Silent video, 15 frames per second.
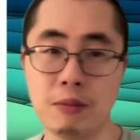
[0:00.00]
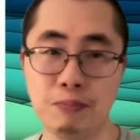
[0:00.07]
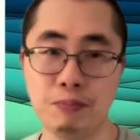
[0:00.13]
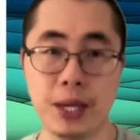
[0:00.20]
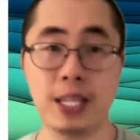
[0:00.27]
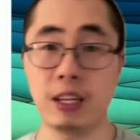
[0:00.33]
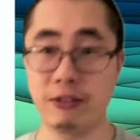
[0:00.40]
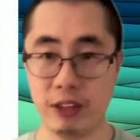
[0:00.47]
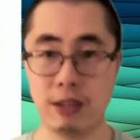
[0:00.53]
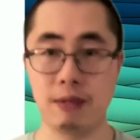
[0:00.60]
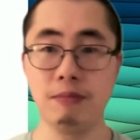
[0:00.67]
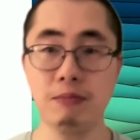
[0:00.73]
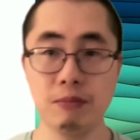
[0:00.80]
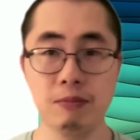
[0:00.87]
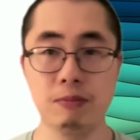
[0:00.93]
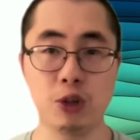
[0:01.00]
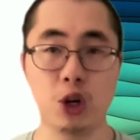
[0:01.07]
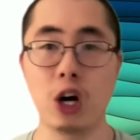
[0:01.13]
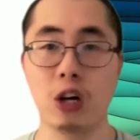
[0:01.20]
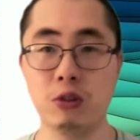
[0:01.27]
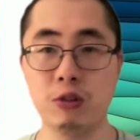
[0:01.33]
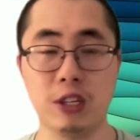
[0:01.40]
Many of them
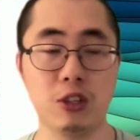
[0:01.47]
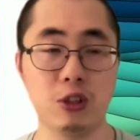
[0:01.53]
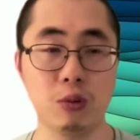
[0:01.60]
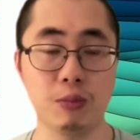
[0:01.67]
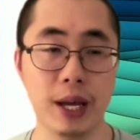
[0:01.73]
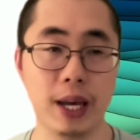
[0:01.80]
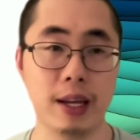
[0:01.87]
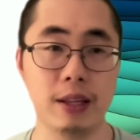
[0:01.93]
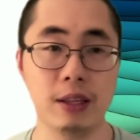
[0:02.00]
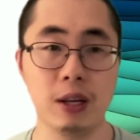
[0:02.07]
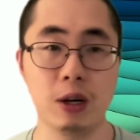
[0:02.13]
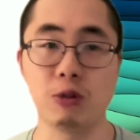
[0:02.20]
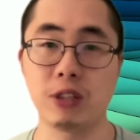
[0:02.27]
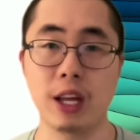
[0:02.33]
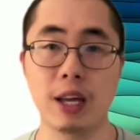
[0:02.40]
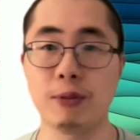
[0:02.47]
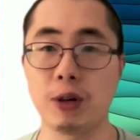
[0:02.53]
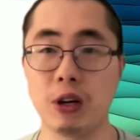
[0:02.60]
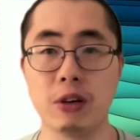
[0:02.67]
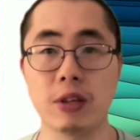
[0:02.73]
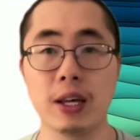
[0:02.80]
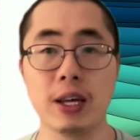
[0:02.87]
talk to this domain hostname
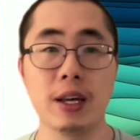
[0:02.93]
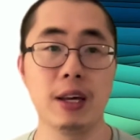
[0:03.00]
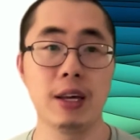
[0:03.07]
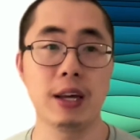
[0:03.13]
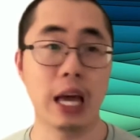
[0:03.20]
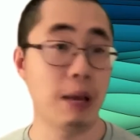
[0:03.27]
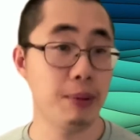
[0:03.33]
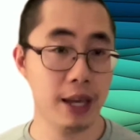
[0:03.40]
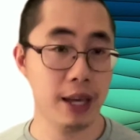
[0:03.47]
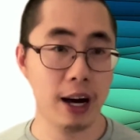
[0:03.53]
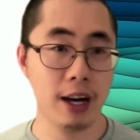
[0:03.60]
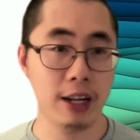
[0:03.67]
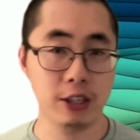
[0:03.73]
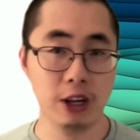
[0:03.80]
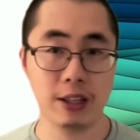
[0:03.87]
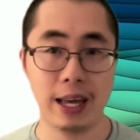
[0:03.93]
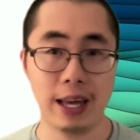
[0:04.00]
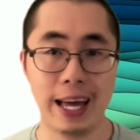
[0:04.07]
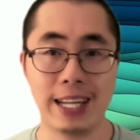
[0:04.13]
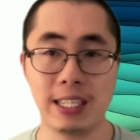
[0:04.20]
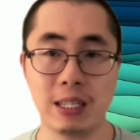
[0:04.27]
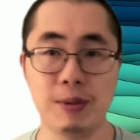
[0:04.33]
called
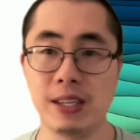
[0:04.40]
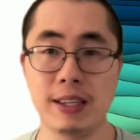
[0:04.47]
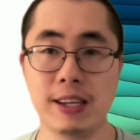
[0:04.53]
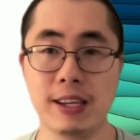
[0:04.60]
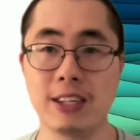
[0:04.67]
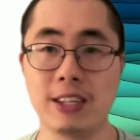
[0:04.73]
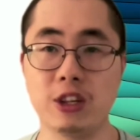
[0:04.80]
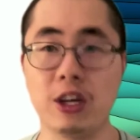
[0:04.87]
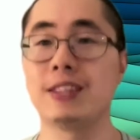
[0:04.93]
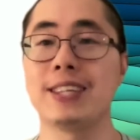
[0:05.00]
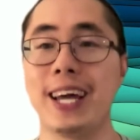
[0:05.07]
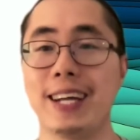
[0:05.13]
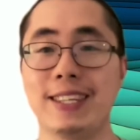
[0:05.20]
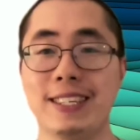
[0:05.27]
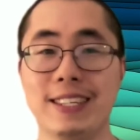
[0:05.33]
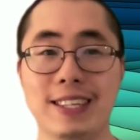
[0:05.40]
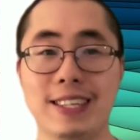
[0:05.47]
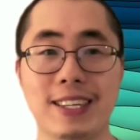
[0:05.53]
api.xbcs.net.